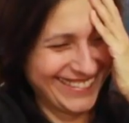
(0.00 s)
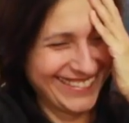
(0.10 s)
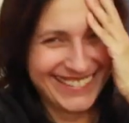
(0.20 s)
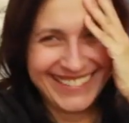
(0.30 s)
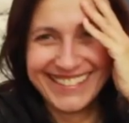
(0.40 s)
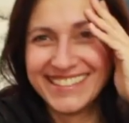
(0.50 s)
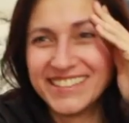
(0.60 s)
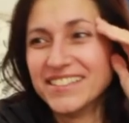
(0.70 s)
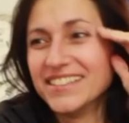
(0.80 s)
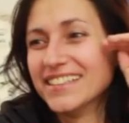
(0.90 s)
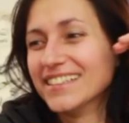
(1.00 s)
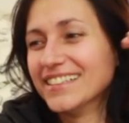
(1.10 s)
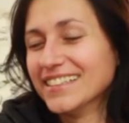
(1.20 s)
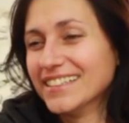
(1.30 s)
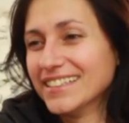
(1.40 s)

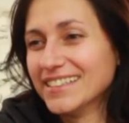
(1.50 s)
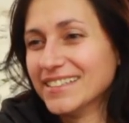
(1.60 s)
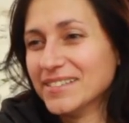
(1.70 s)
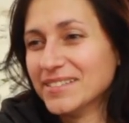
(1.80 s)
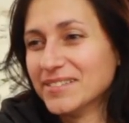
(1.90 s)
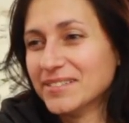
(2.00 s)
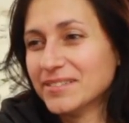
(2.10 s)
(not speaking)